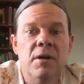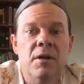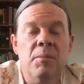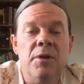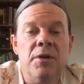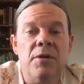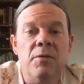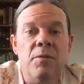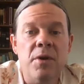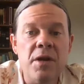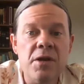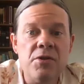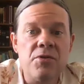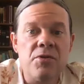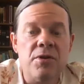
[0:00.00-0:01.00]
but the
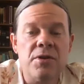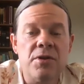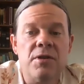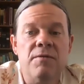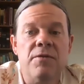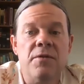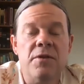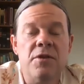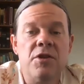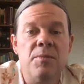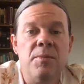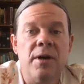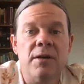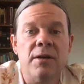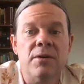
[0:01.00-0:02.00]
reading tradition for this
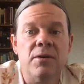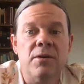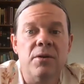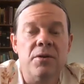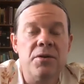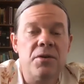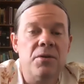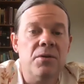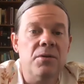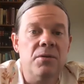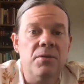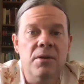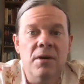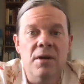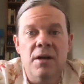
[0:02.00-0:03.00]
Shabbat
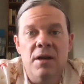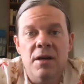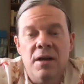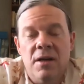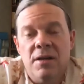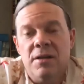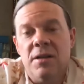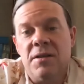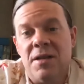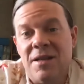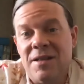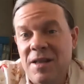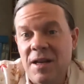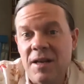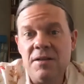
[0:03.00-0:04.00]
also does a
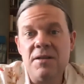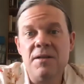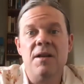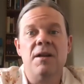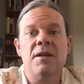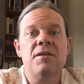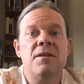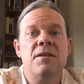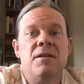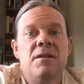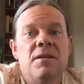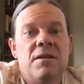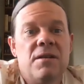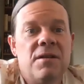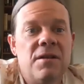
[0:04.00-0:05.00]
taste test
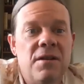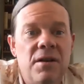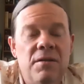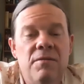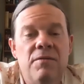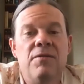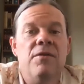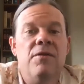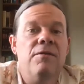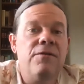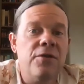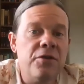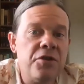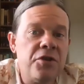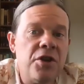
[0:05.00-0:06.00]
of the
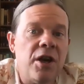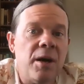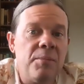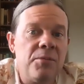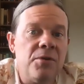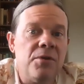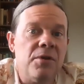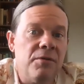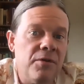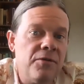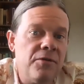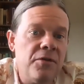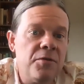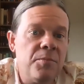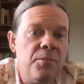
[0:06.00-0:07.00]
first chapter of the
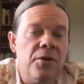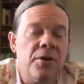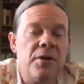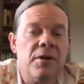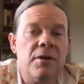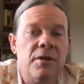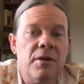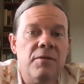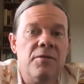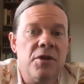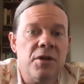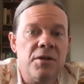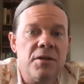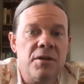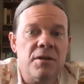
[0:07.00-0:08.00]
first book of
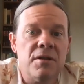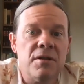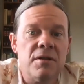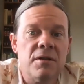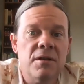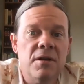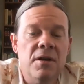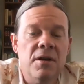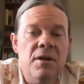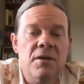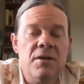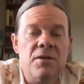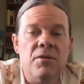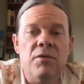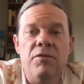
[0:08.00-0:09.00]
Genesis.
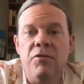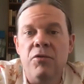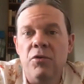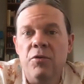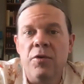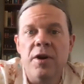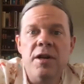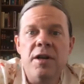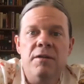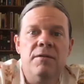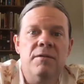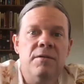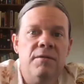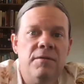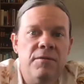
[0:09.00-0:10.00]
So the full
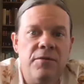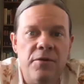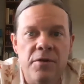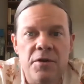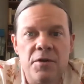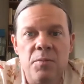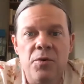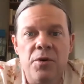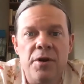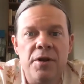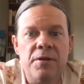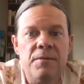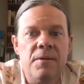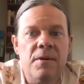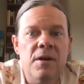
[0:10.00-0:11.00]
reading for this
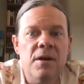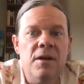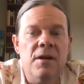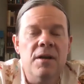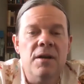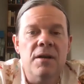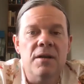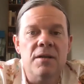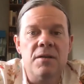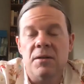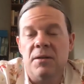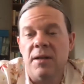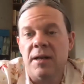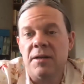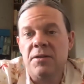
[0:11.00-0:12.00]
morning is the
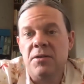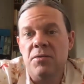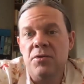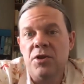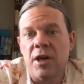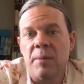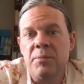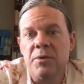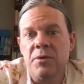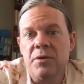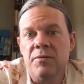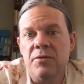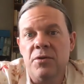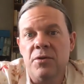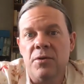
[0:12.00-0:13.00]
last two chapters
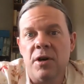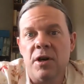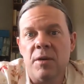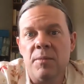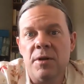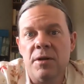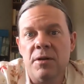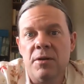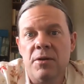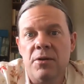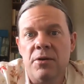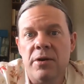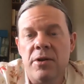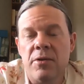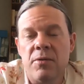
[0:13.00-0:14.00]
of Deuteronomy,
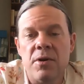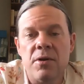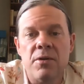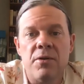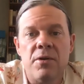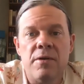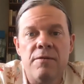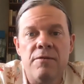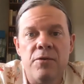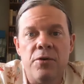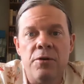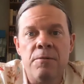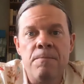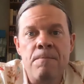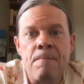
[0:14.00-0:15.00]
33 and 34,